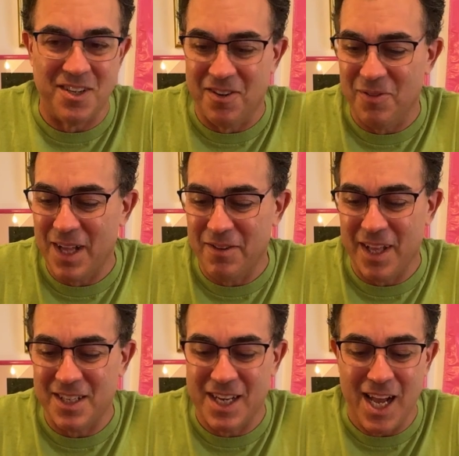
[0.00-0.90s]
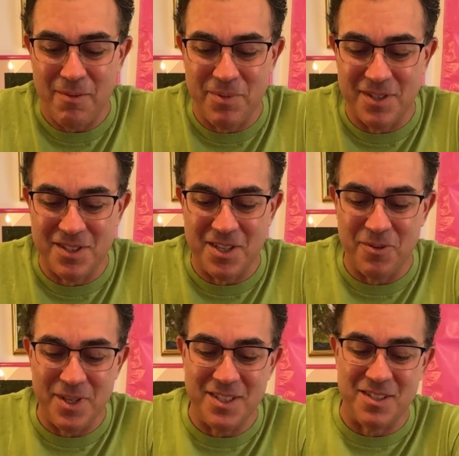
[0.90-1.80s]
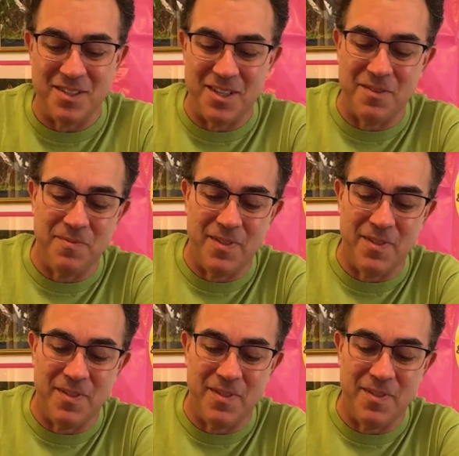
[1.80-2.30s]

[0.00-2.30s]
going to allow that to happen so easily.